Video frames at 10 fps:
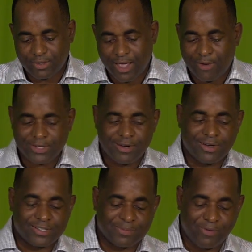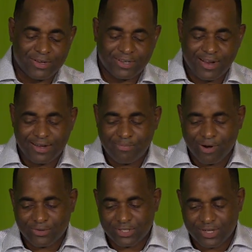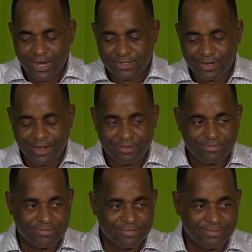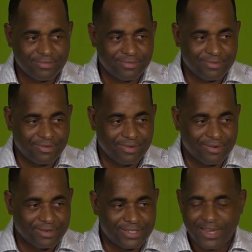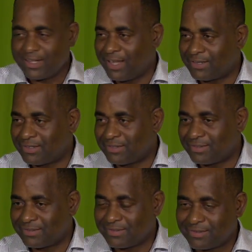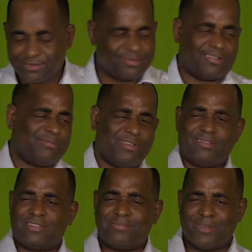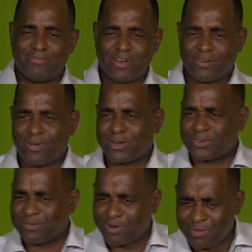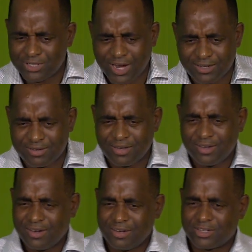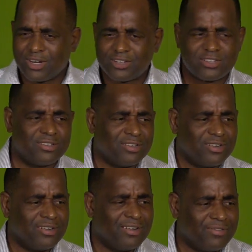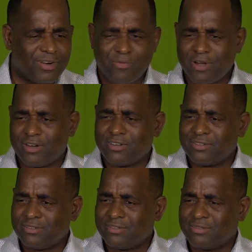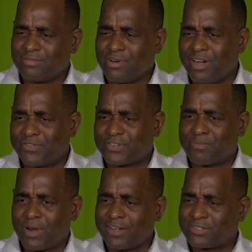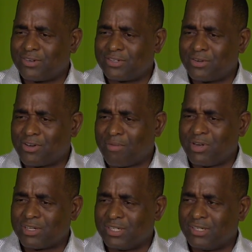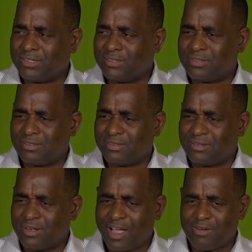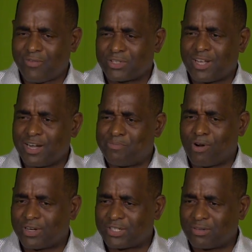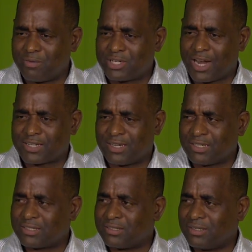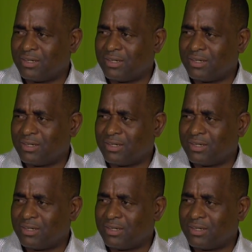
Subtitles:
I was a little disappointed that the port was charging tailgate. I mean, give me a break. Why should the port be charging the church for bringing relief supplies to the community? I don't have to tell the port they should be charging this.